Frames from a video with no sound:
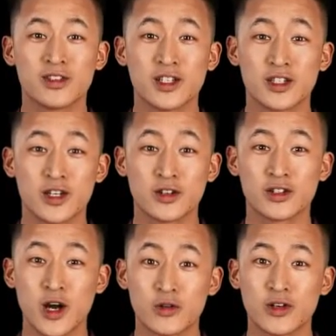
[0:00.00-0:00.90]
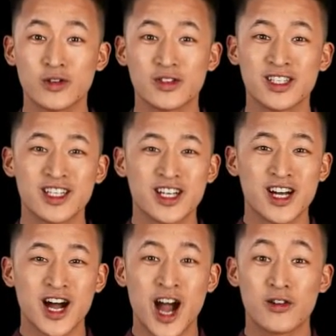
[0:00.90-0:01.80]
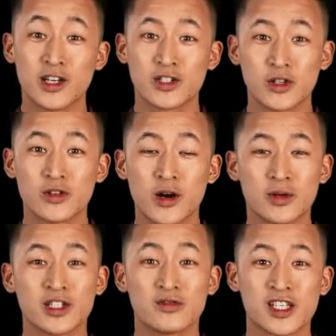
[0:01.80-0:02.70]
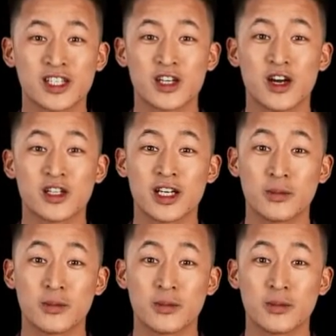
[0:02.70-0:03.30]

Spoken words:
Son Goku. I run 2 copies of this card and